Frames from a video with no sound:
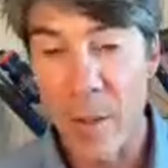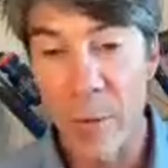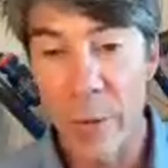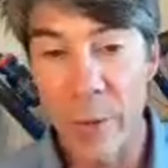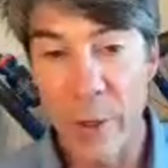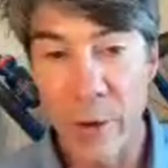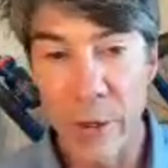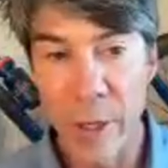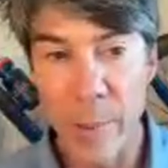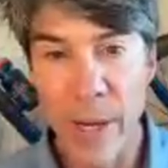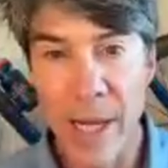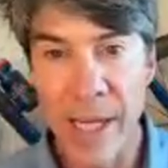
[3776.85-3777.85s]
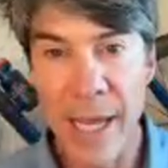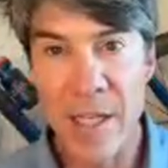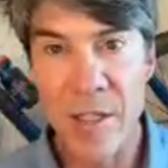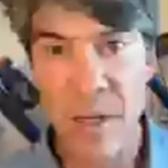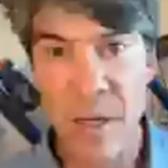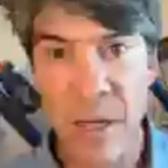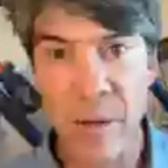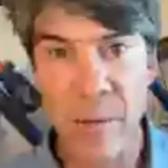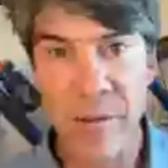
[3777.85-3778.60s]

We recorded a podcast on it.